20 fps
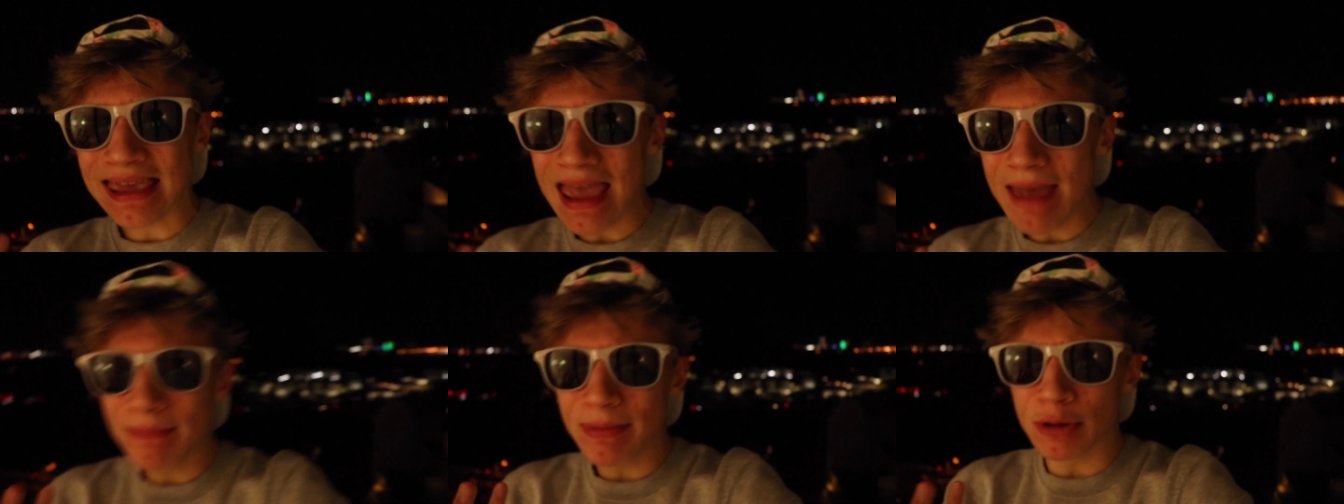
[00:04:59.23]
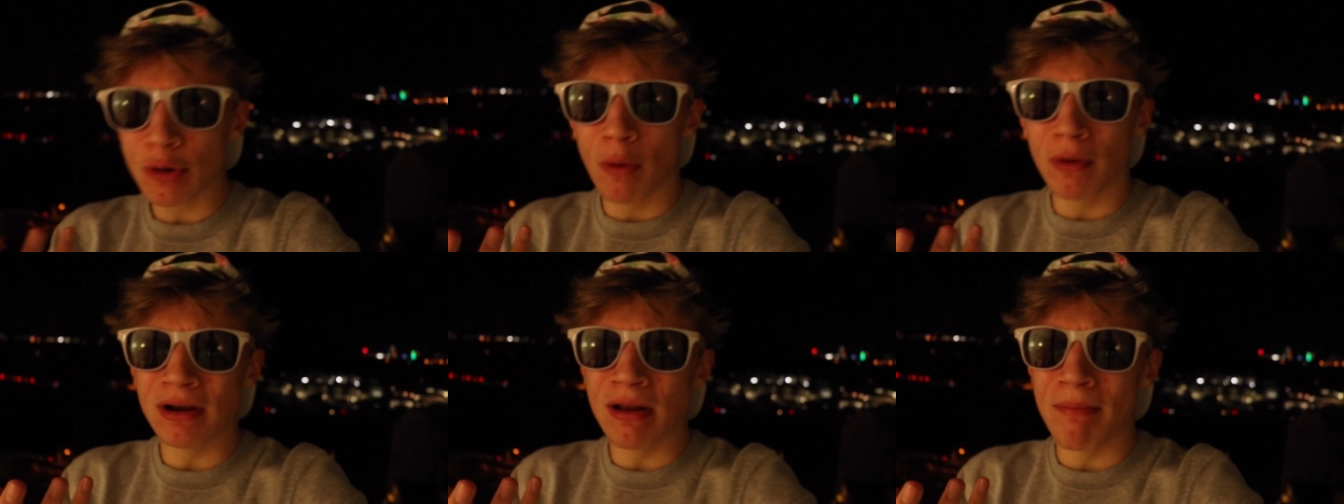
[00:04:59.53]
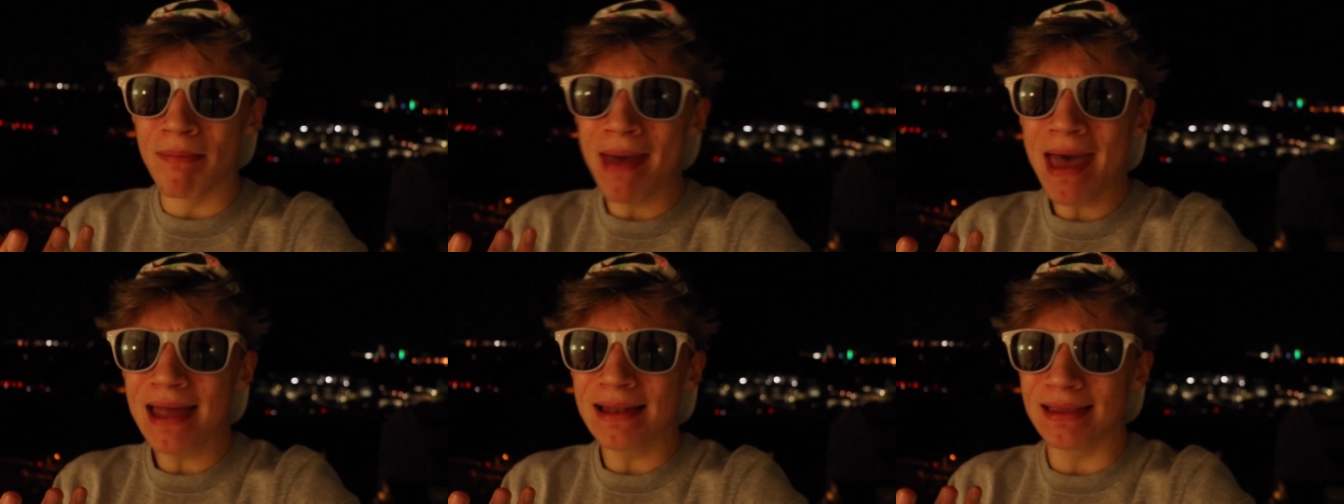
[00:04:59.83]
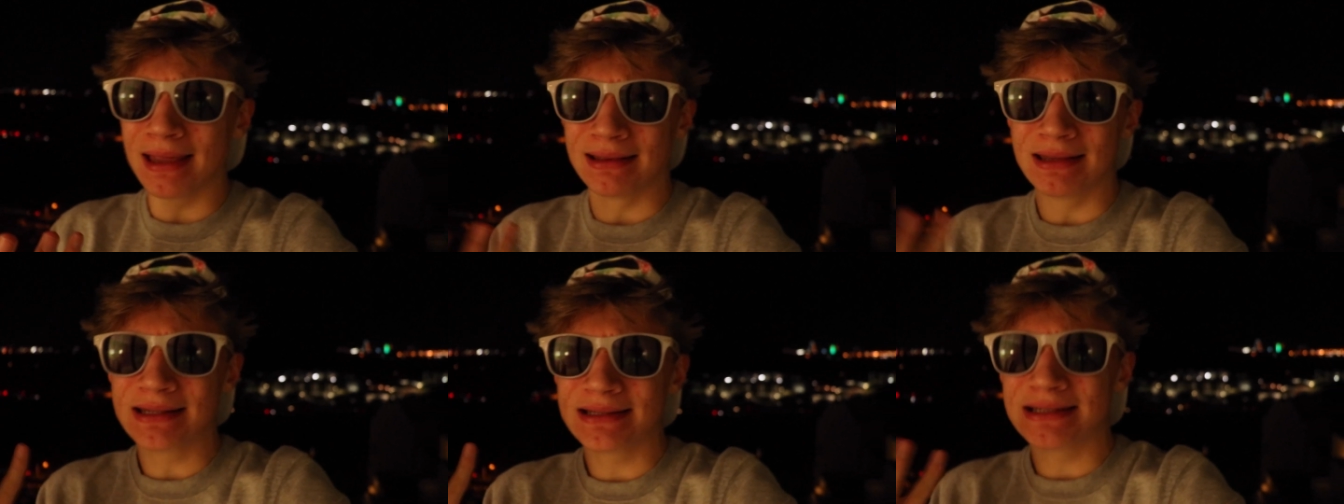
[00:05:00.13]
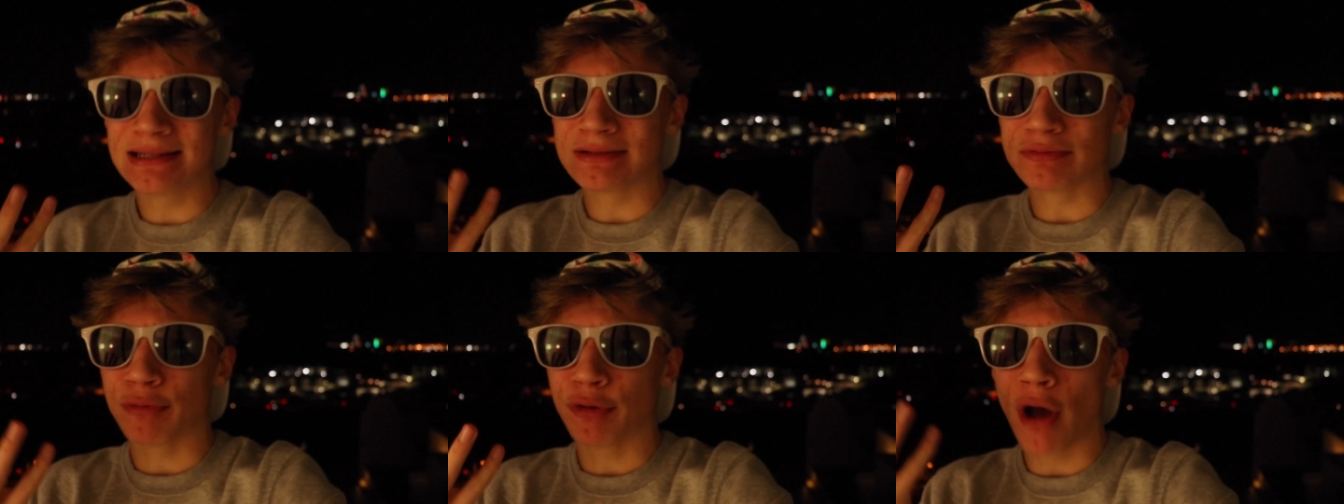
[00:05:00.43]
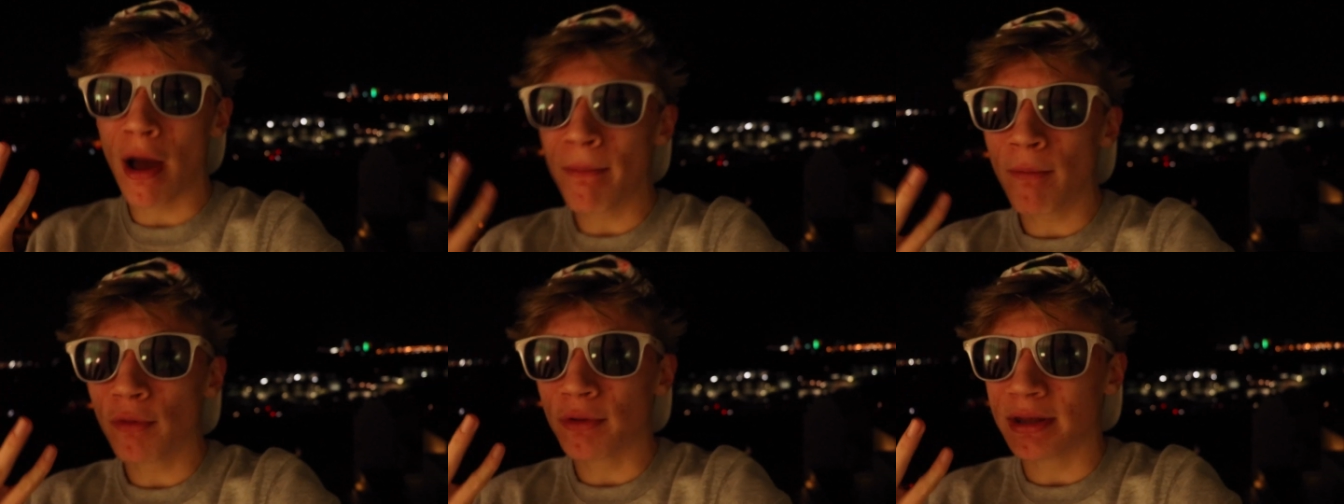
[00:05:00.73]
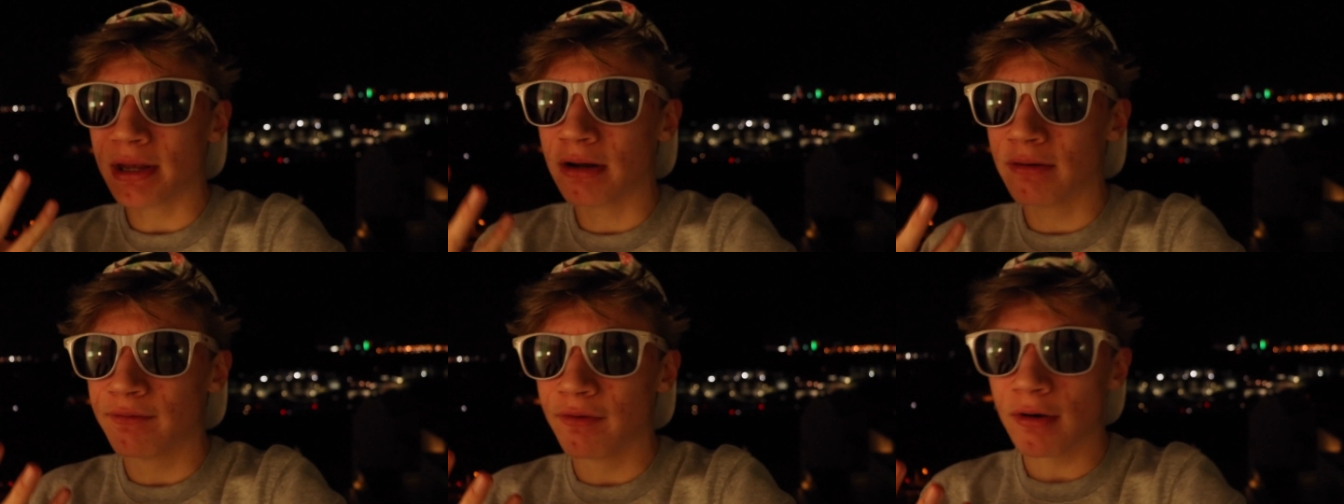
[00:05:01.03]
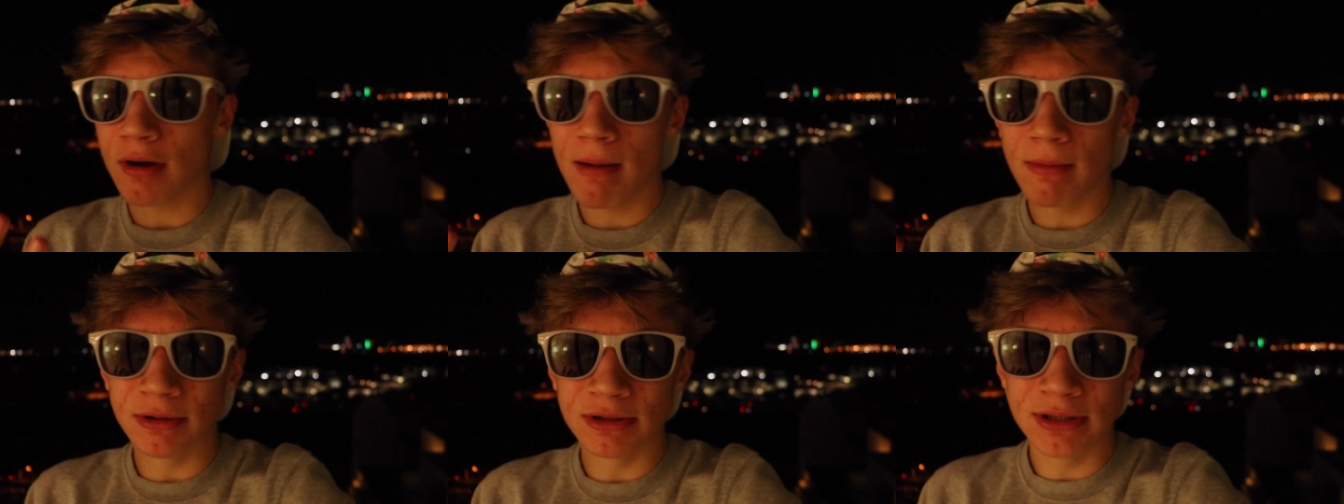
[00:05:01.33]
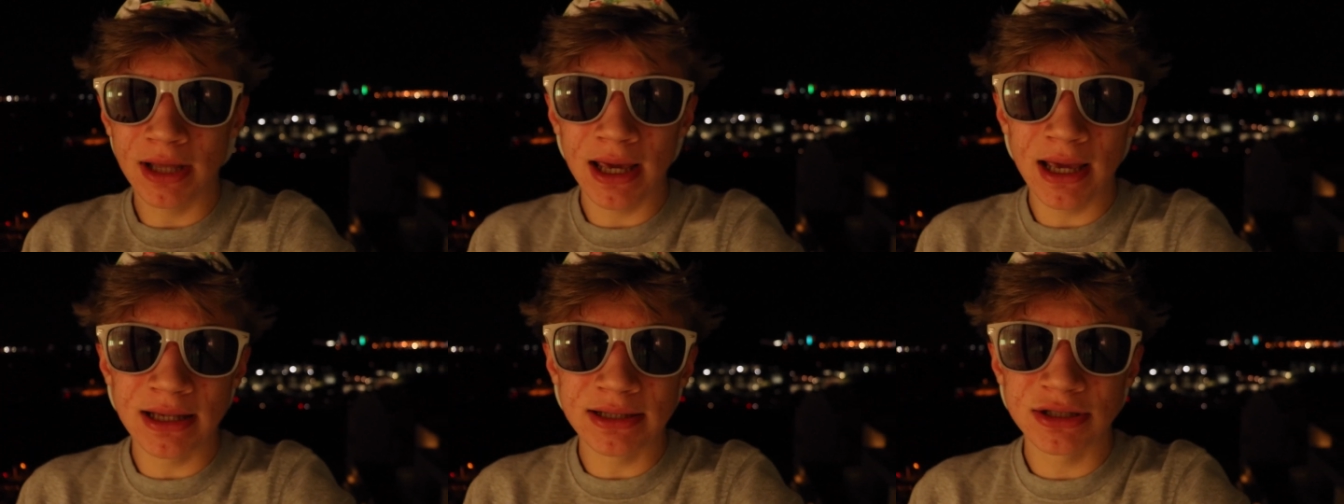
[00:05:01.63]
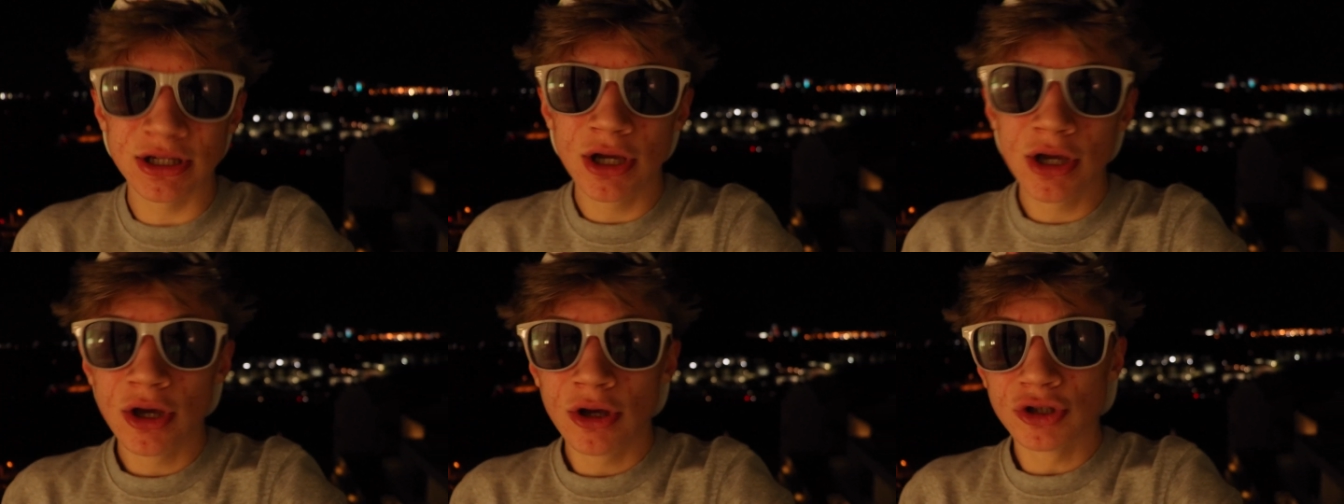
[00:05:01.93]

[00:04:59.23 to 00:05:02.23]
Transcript: can't be going to bed like this is where I'm only here for a couple of days